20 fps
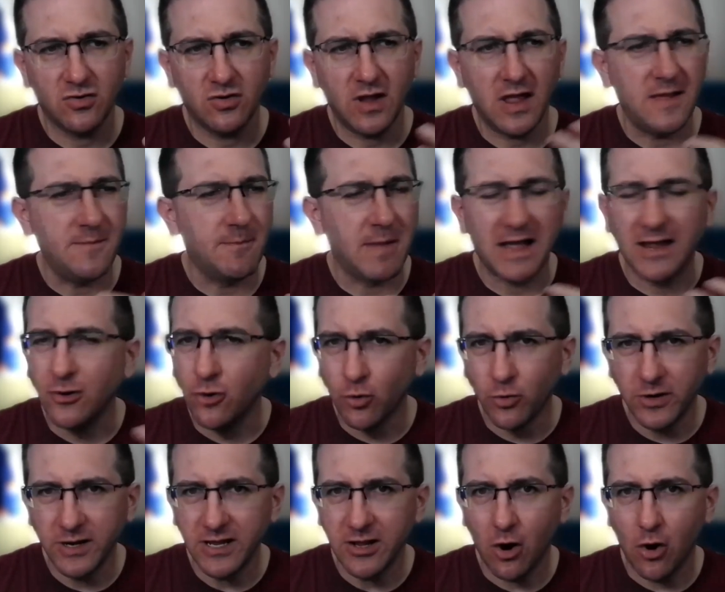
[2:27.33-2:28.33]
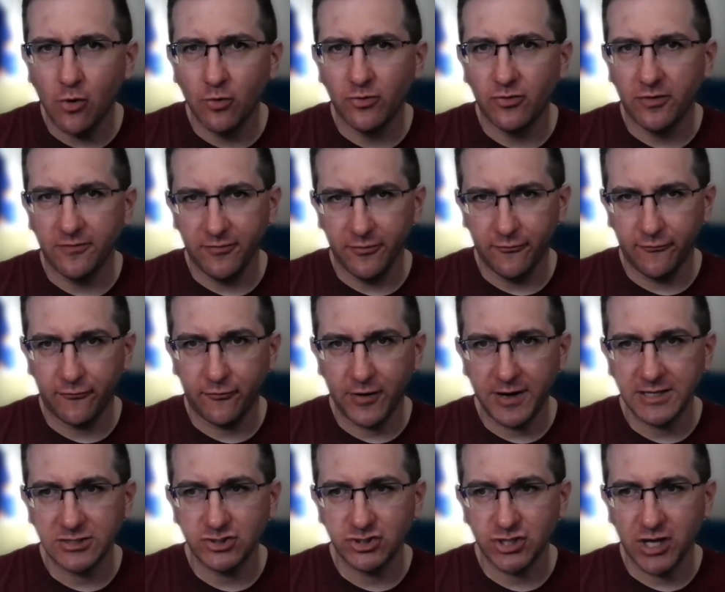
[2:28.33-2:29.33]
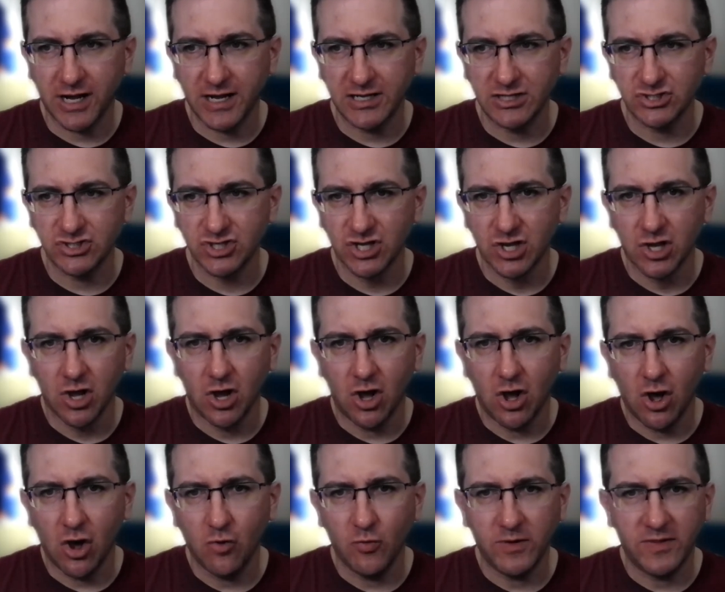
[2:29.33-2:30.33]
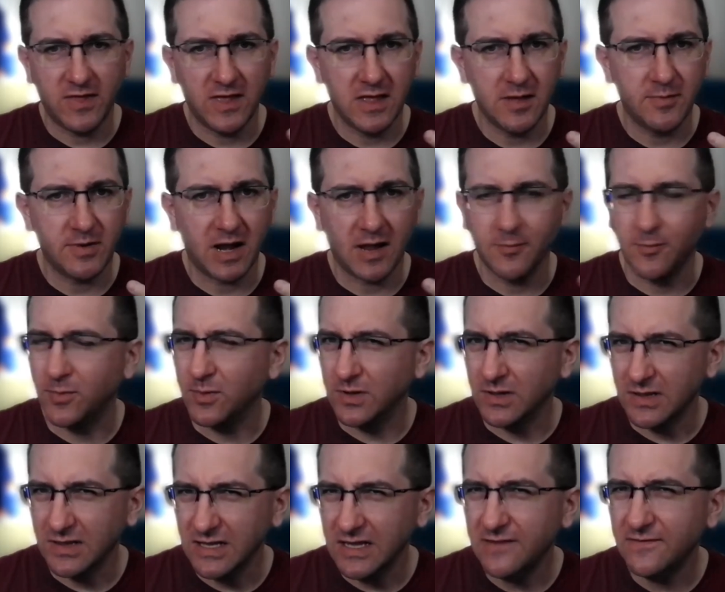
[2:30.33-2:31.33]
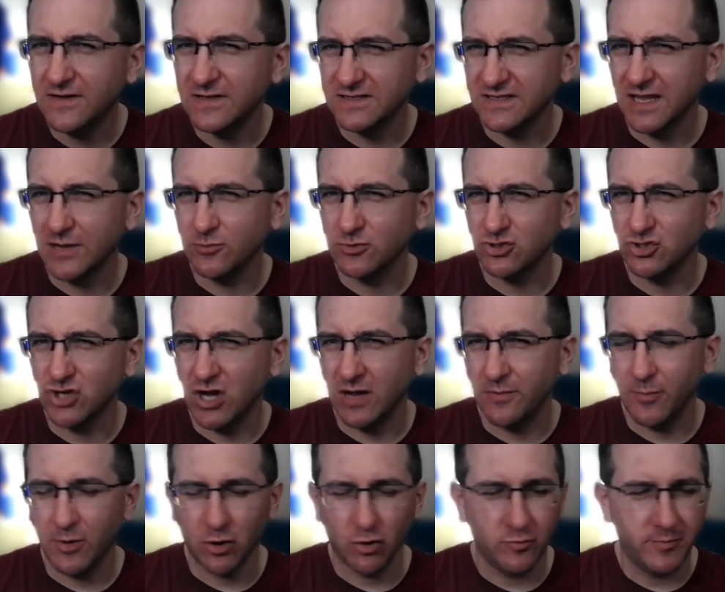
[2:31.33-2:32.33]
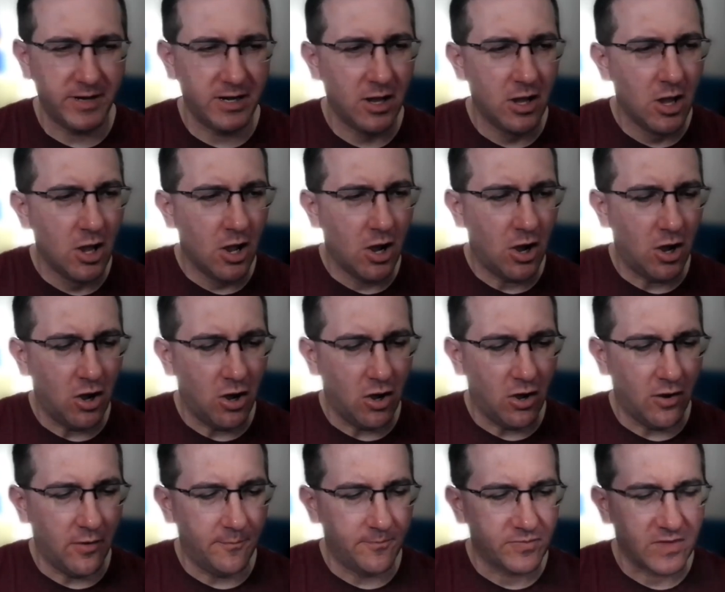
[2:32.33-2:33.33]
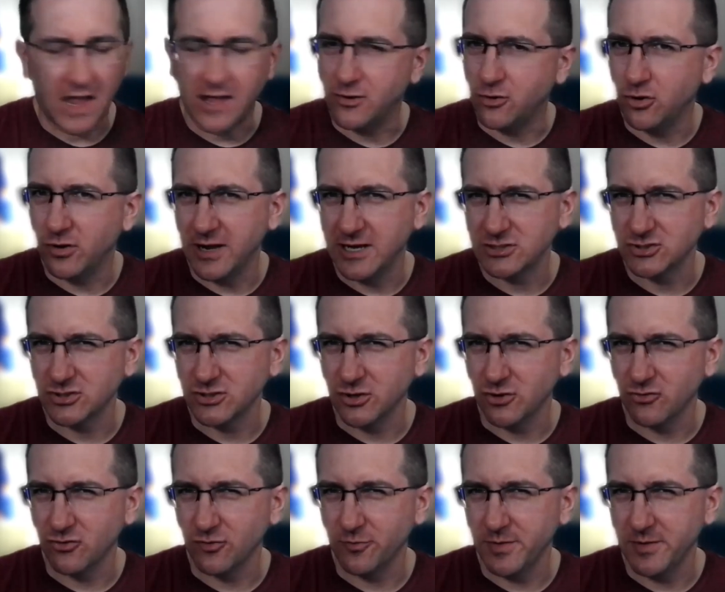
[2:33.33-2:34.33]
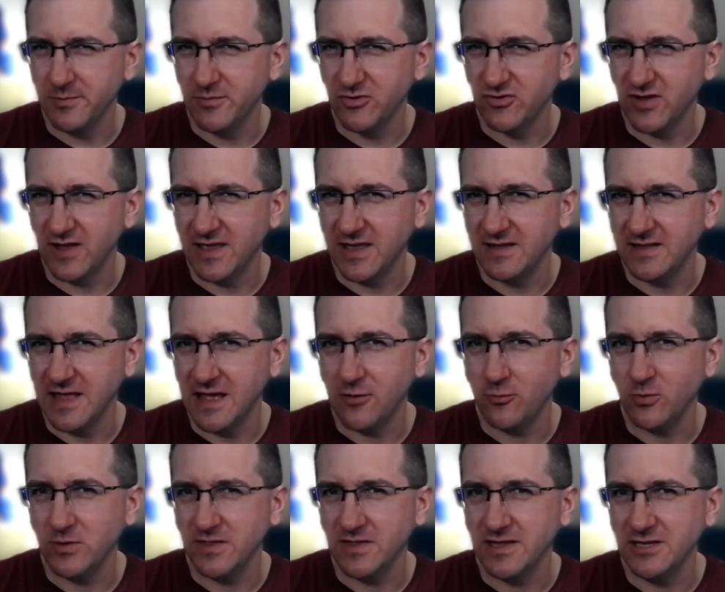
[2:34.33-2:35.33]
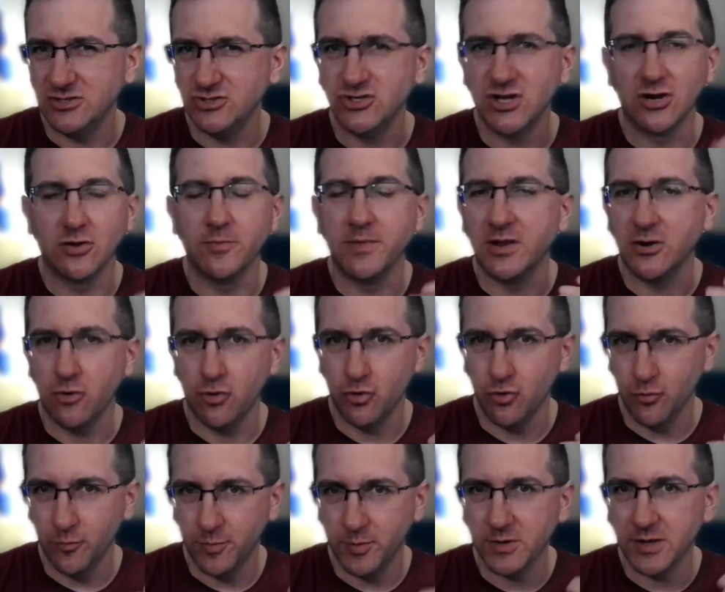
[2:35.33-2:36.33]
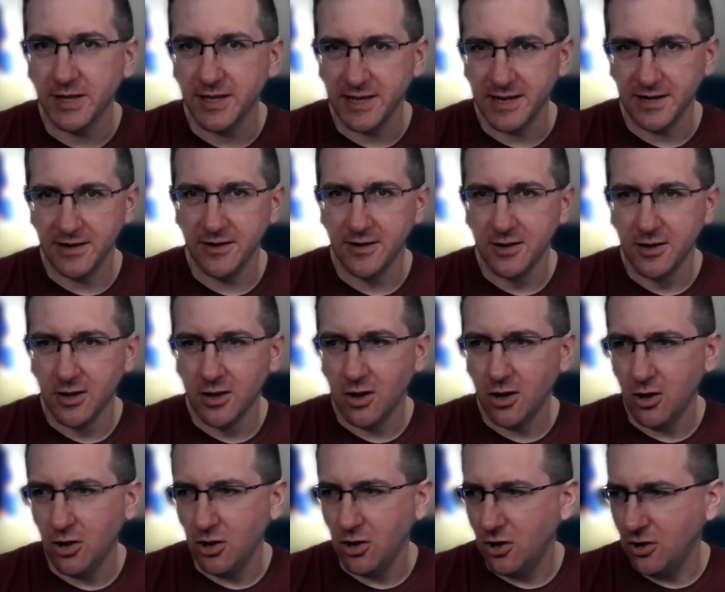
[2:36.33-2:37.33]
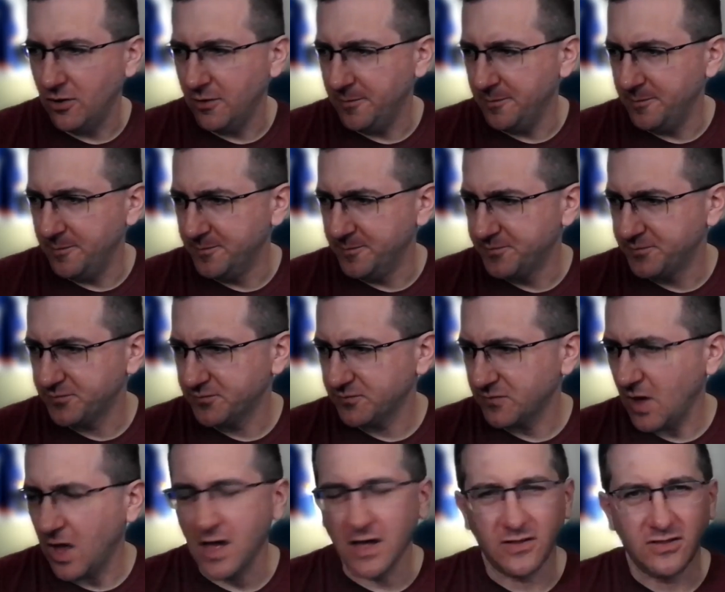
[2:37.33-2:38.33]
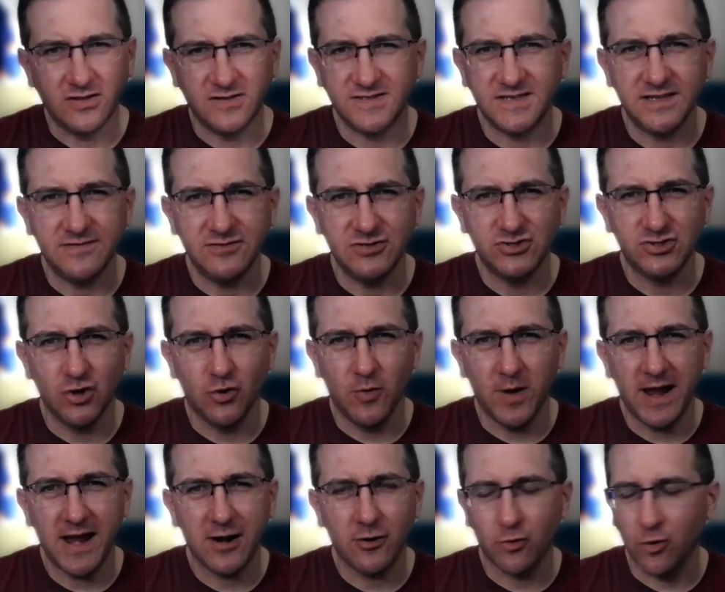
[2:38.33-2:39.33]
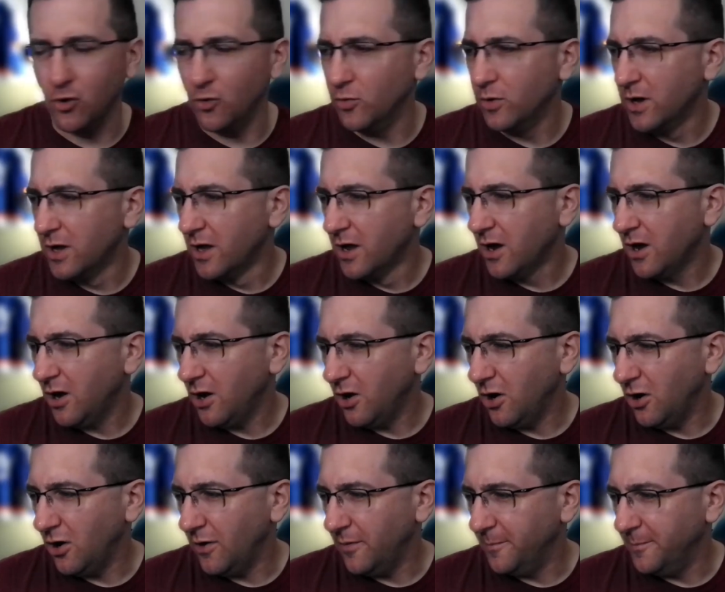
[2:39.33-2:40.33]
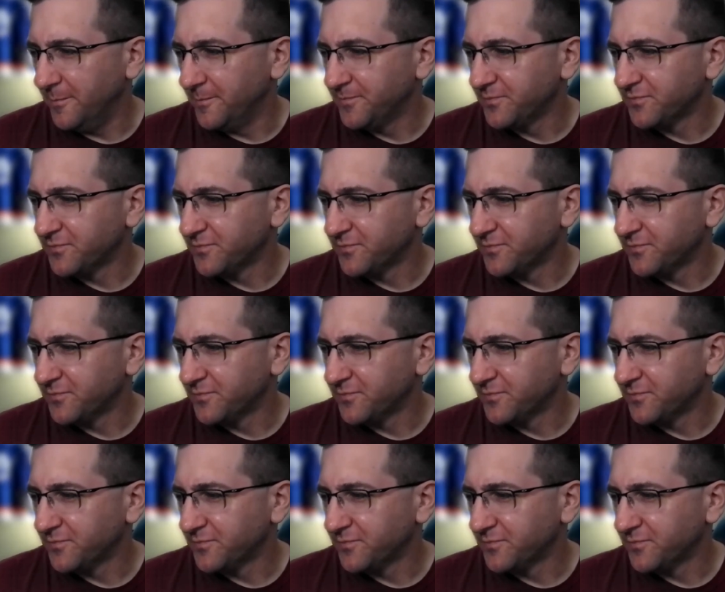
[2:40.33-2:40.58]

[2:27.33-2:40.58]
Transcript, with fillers: a minority owner of the franchise uh, with him, and I believe his name was John Barrowman. Um, I could actually also be mistaking that with the gentleman who played um, on the TV show Arrow, um,